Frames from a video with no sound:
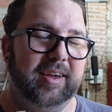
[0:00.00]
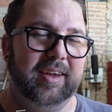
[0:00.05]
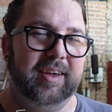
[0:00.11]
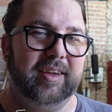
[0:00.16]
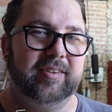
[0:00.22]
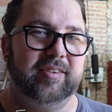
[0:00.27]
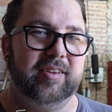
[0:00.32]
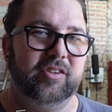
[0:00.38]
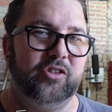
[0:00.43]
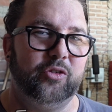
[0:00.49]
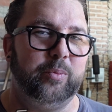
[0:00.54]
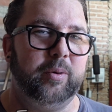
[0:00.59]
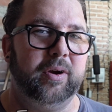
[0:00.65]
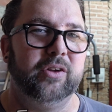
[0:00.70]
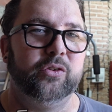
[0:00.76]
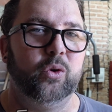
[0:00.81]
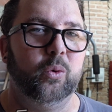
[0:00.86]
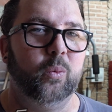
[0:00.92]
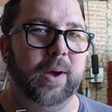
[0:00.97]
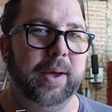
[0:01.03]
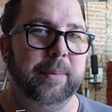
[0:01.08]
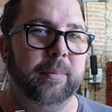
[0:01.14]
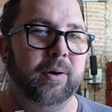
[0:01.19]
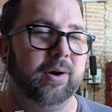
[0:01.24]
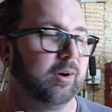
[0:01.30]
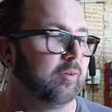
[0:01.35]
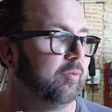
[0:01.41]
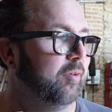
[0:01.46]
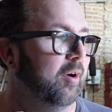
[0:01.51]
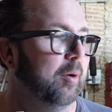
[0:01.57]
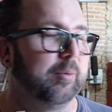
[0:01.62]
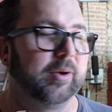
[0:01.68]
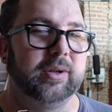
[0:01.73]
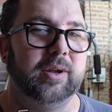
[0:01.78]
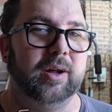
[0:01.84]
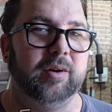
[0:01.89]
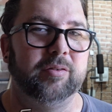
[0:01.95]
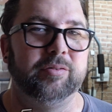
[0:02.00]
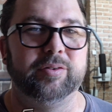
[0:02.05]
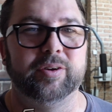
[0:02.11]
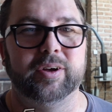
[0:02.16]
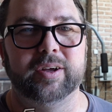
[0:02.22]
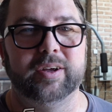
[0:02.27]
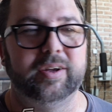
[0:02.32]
It says spray onto a wet microfiber cloth,